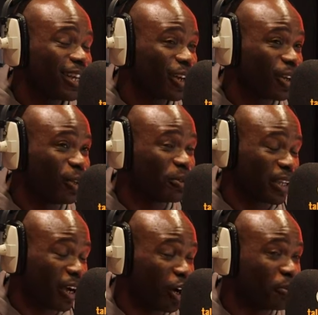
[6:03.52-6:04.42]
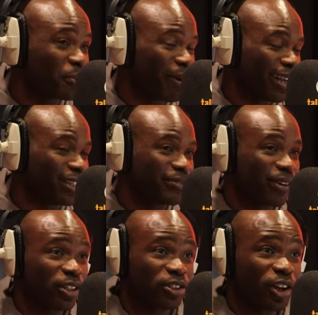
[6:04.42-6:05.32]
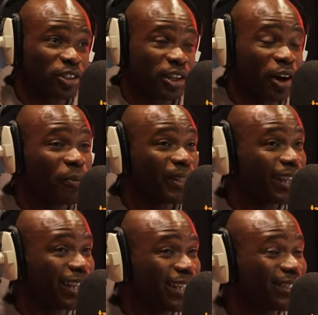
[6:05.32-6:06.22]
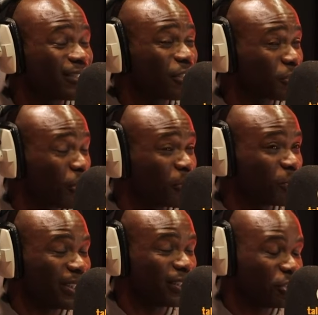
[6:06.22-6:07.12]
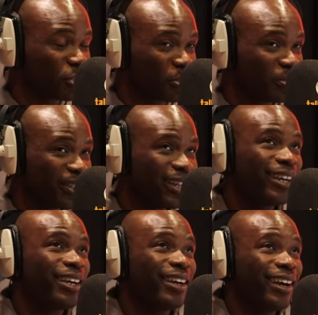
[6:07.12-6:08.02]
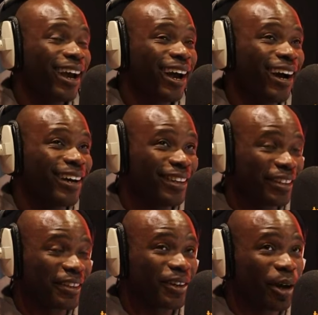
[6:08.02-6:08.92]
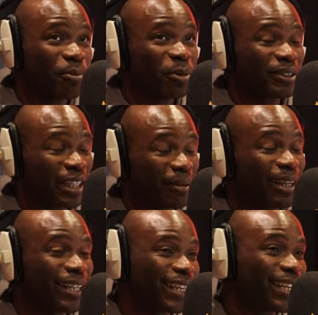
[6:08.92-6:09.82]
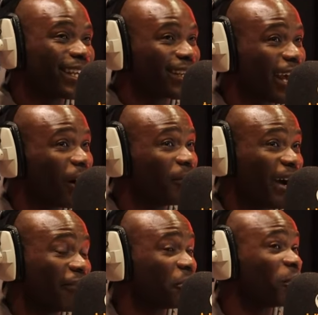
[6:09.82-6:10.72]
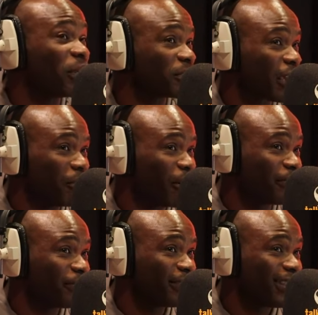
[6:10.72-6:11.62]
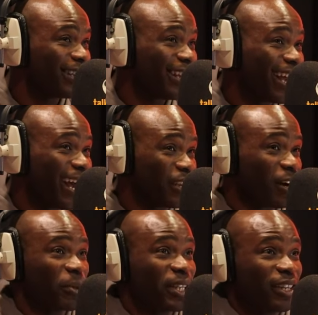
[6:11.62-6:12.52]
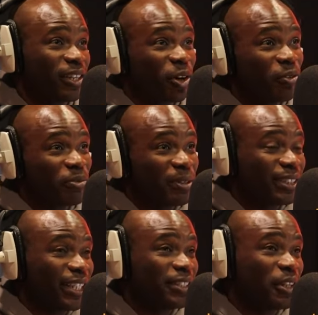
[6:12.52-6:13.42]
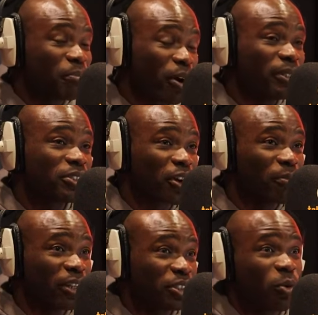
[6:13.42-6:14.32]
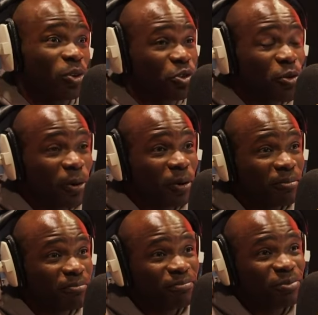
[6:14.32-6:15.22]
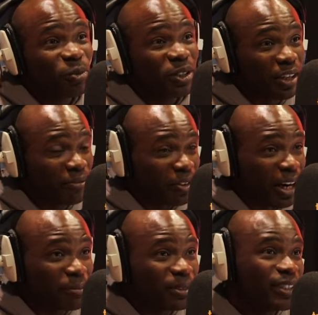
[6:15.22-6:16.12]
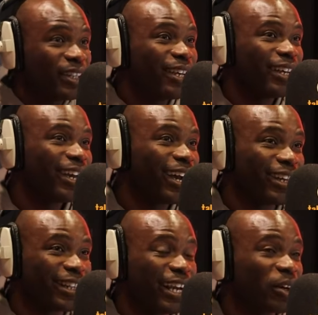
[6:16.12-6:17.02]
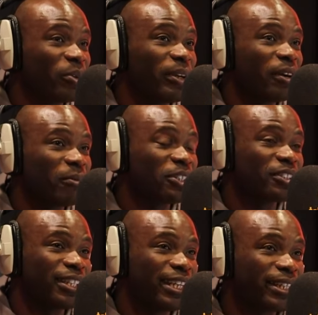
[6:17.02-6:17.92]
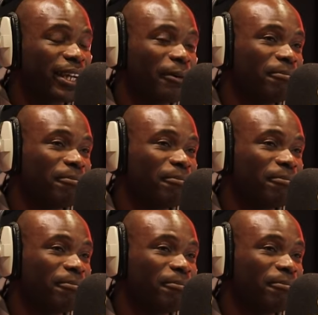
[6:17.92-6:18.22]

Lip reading: Losing at home to Palace. First loss at home in the league since October 22. Another club who are seemingly thinking now, have the wheels come off? And are we going to go from a season that promised so much, a quadruple was up for grabs? Are they now going to end up with just the League Cup?